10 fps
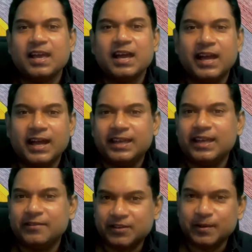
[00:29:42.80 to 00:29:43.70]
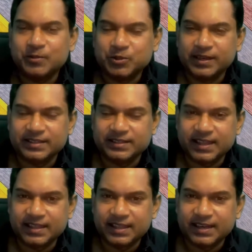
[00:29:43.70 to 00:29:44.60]
I have come to
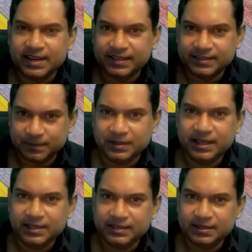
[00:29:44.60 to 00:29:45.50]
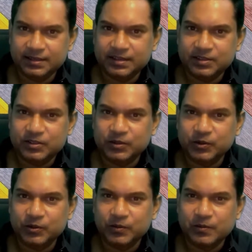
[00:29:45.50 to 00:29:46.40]
understand that and accept that.
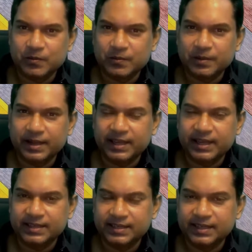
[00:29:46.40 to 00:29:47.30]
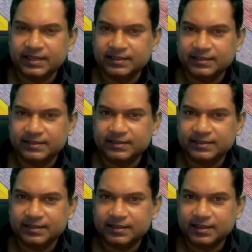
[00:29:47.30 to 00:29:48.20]
So my ideas
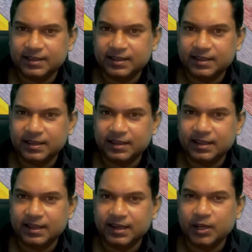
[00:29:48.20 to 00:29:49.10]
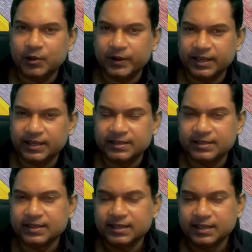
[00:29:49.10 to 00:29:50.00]
are now held
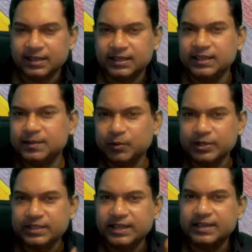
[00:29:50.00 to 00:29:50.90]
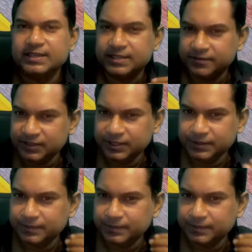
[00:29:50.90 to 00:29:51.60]
a little more tentatively,